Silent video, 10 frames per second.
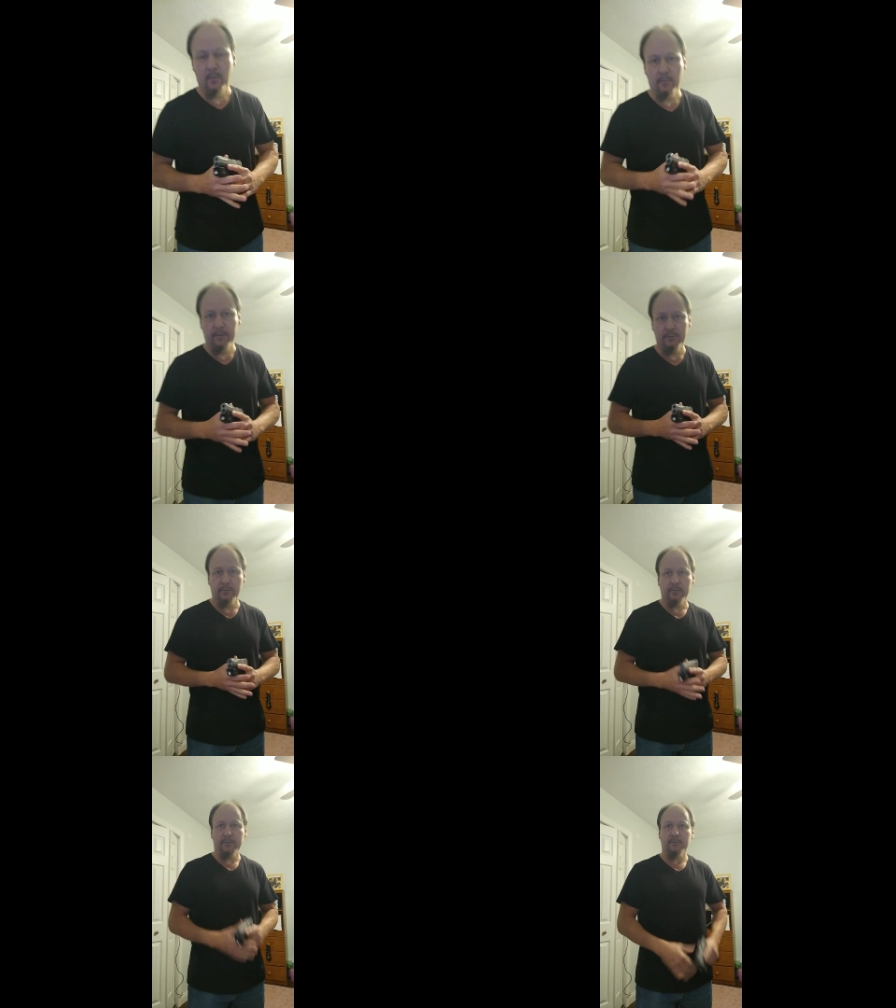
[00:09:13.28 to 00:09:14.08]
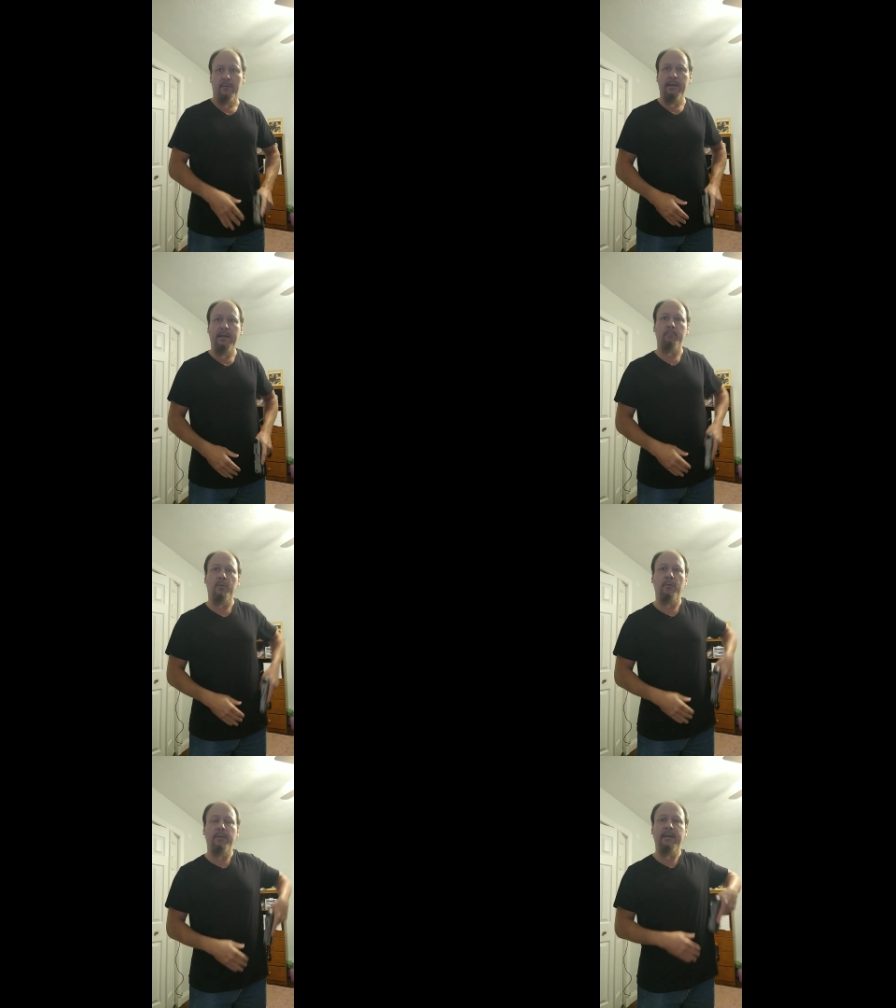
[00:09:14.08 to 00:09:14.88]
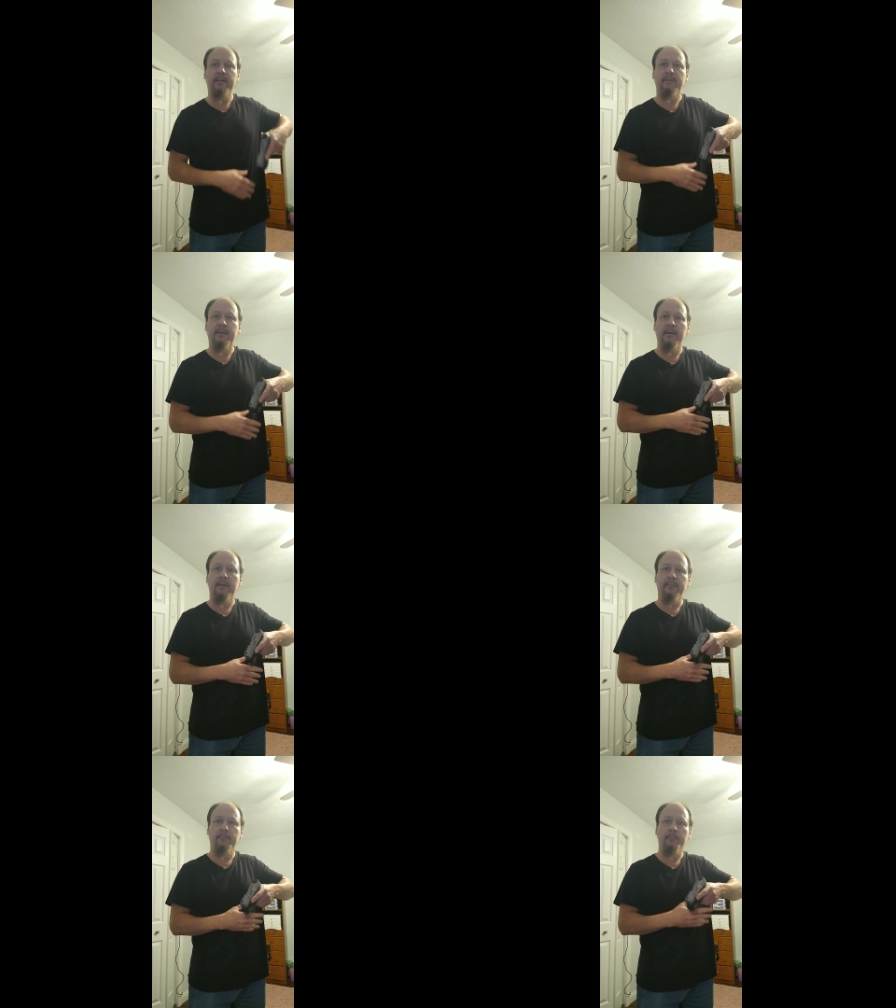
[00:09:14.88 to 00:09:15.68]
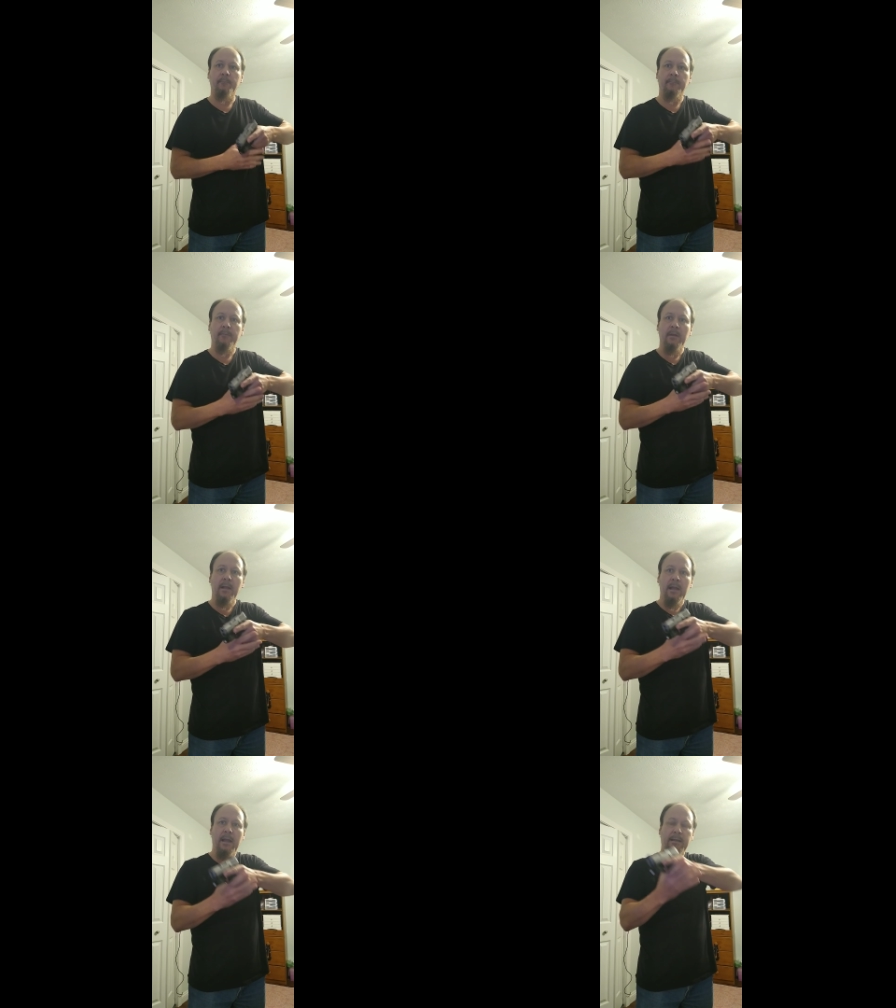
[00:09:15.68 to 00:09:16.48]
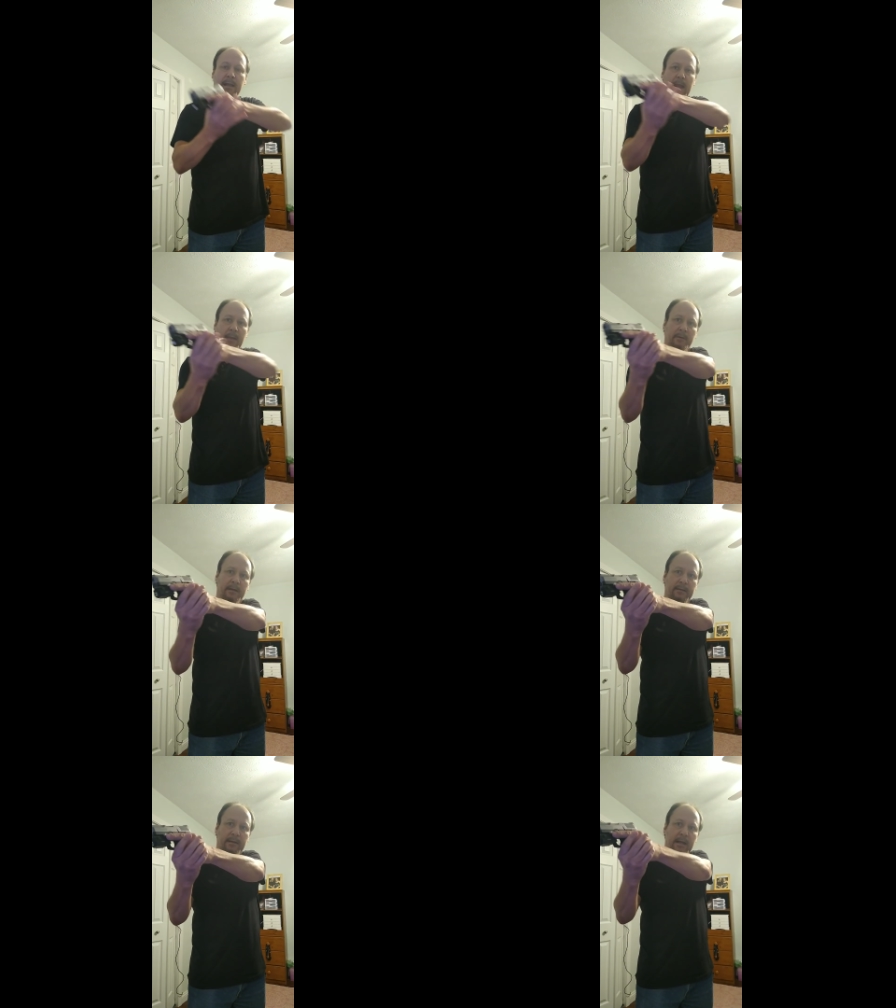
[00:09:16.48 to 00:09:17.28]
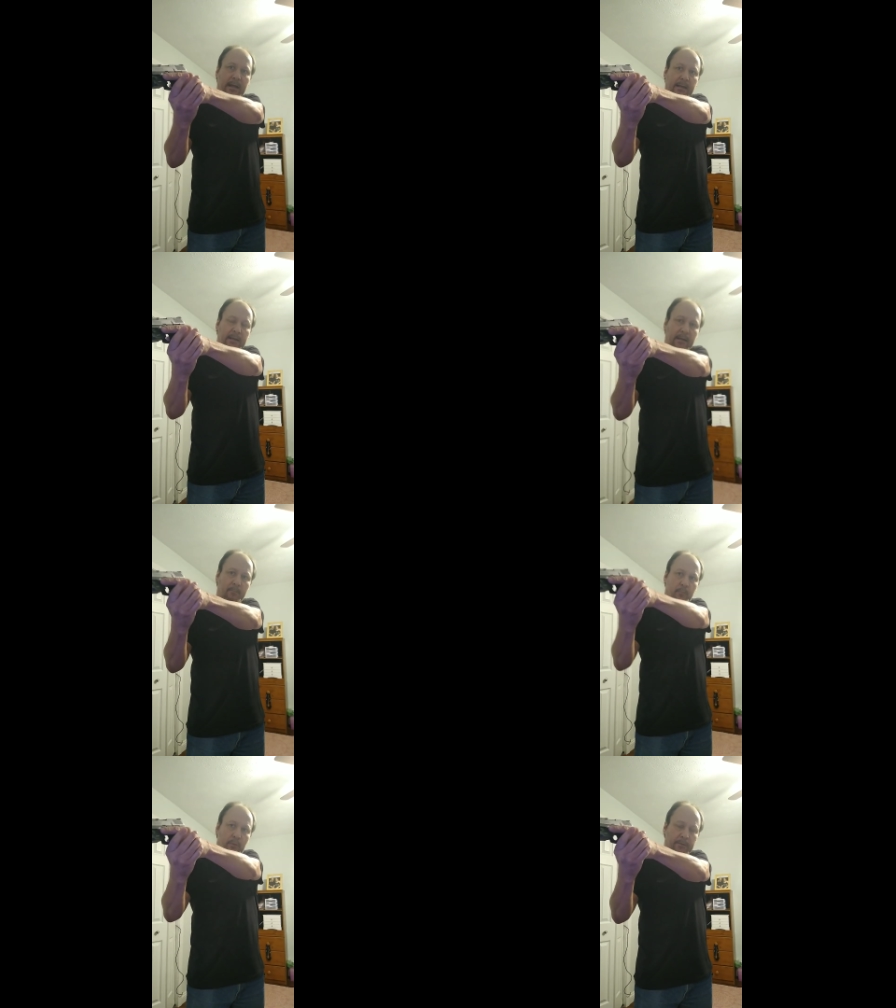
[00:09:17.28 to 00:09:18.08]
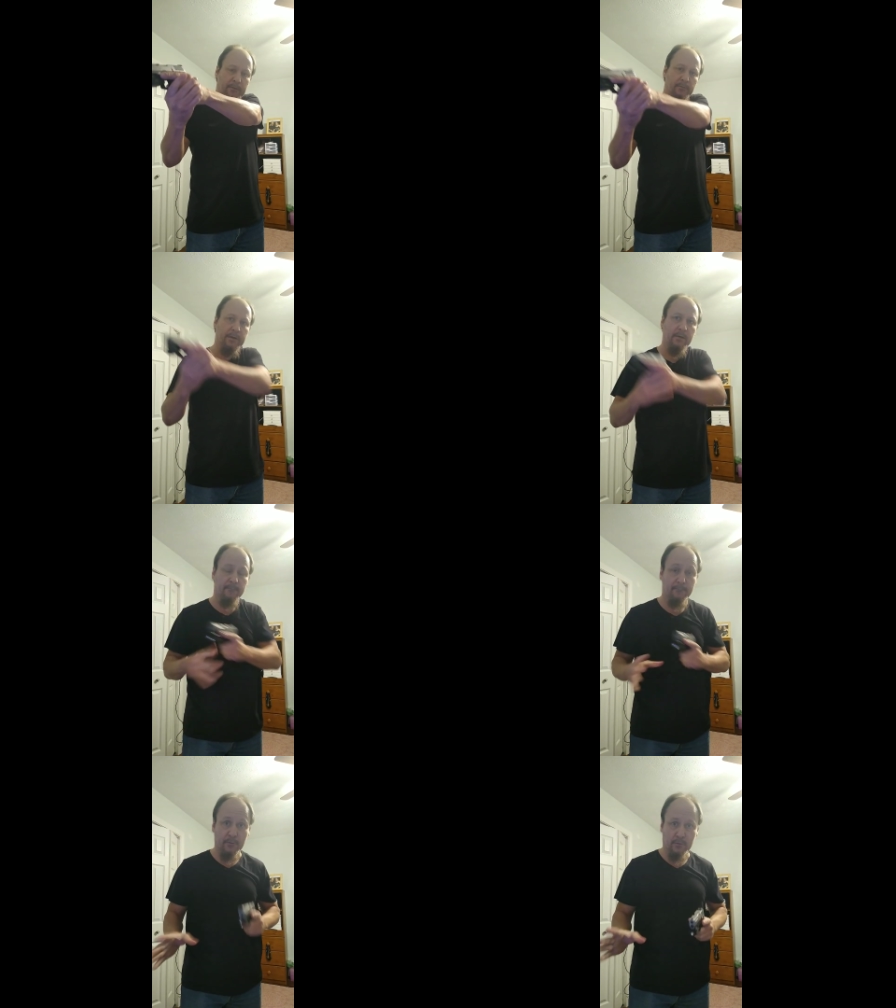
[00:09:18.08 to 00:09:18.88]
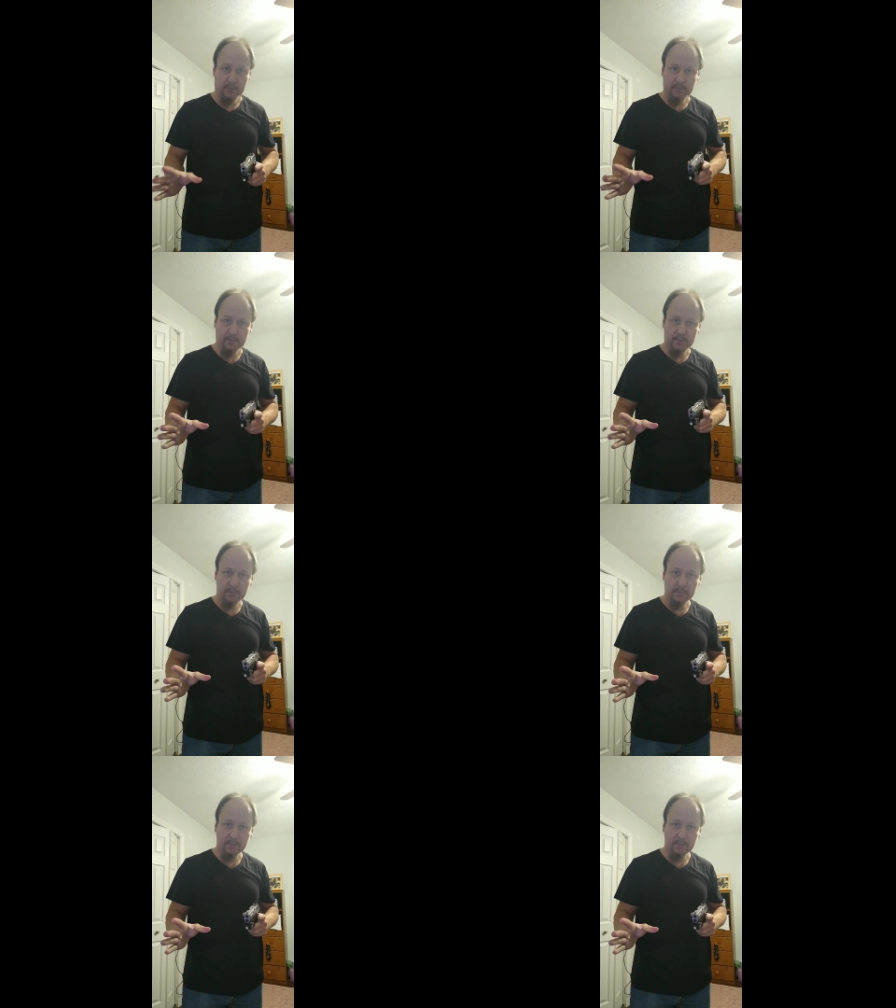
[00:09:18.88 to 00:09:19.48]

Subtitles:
owned the jewelry store, he pulled his gun and he aimed it at the guy, and he pulled the trigger first.